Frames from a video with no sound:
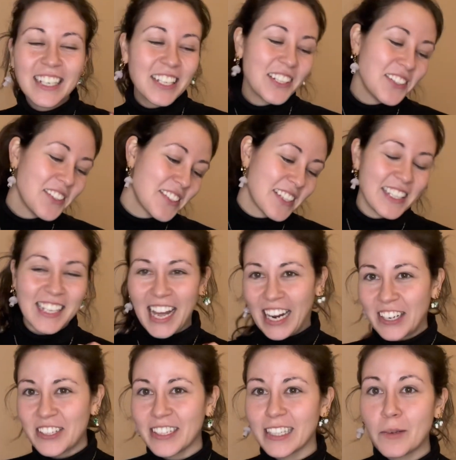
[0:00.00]
use this
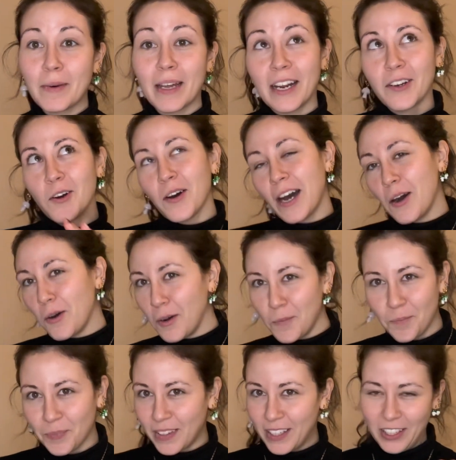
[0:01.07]
actually, but I know how,
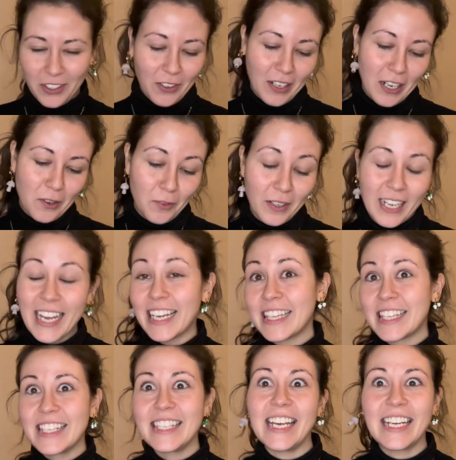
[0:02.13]
you know, how
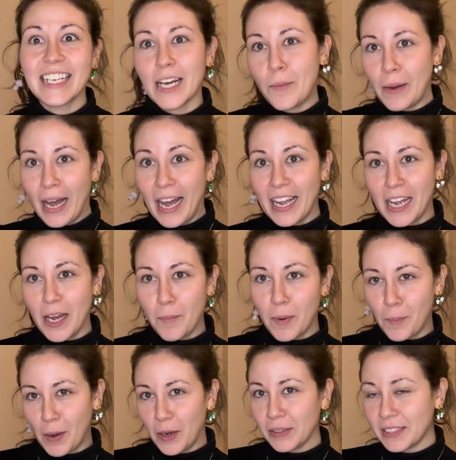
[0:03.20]
insane I am
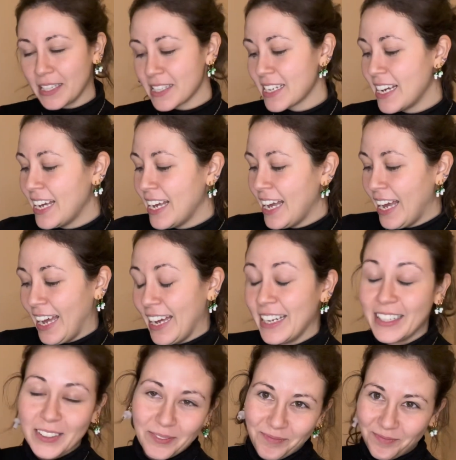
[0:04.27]
about this,
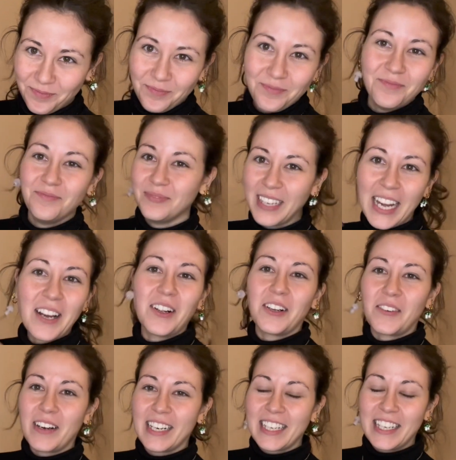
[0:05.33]
and I
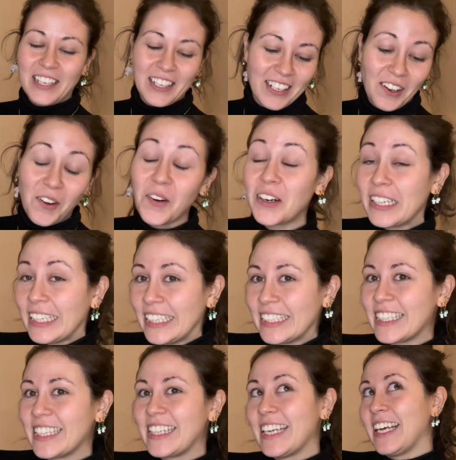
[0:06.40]
already
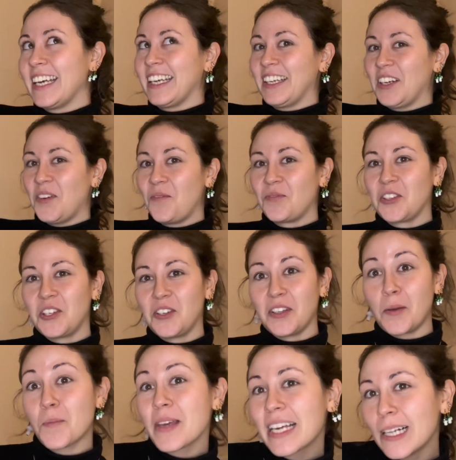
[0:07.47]
ordered the, you know, the
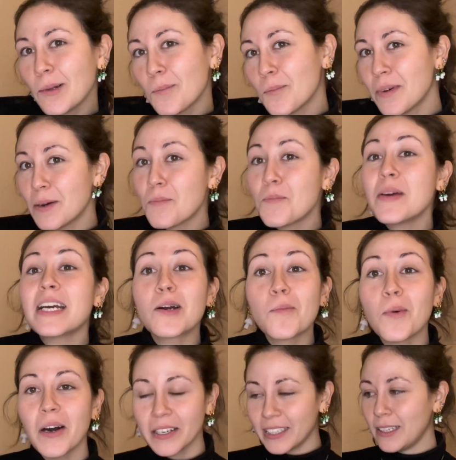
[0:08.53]
bigger
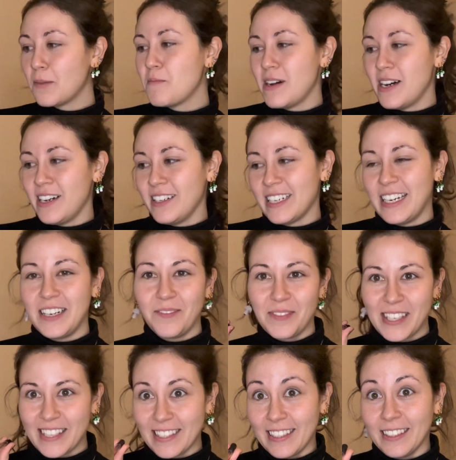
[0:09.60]
bottle, but
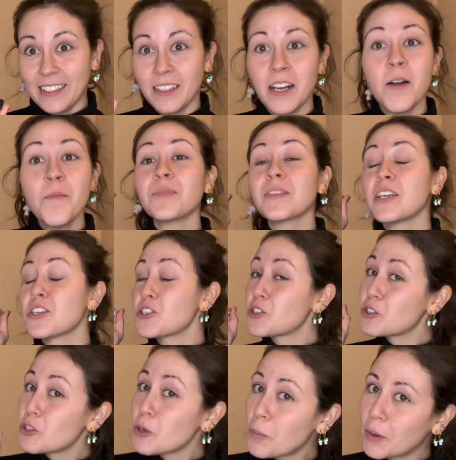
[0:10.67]
still
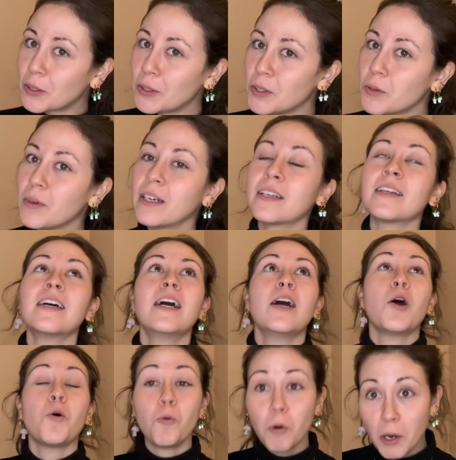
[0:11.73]
super good one,
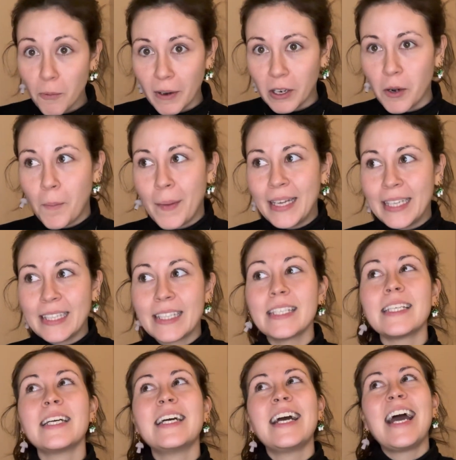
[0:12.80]
would recommend.
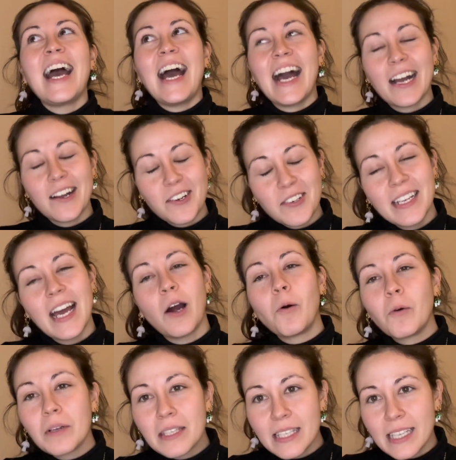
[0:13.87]
Actually, I
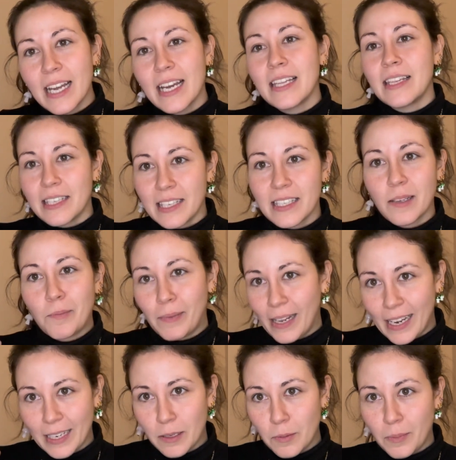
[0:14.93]
would say this is a
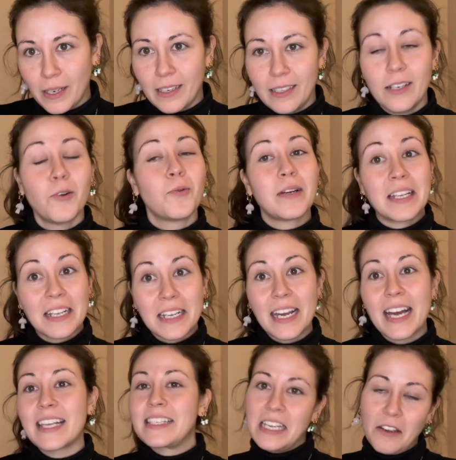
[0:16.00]
blind buy, really
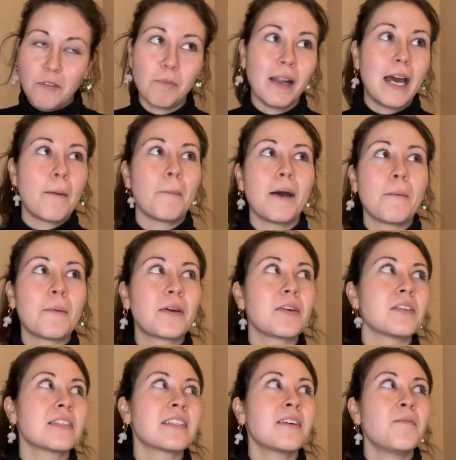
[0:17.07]
a safe blind buy,
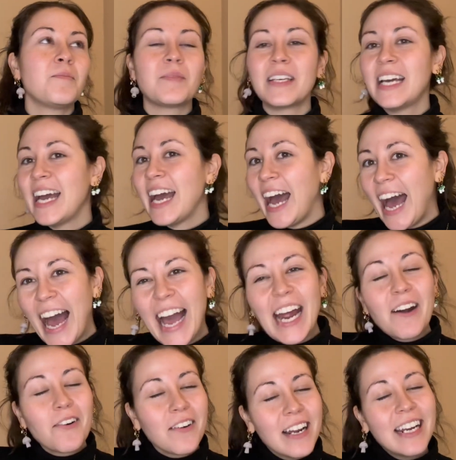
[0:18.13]
because I
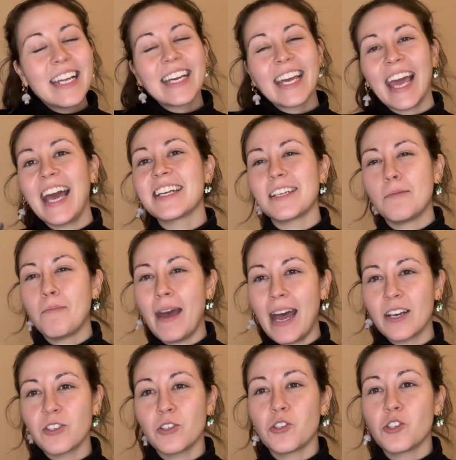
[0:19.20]
really can't
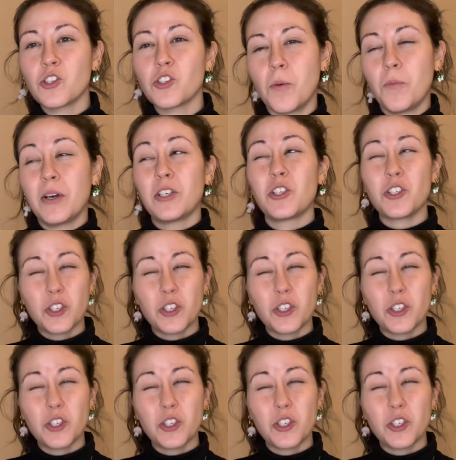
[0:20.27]
imagine someone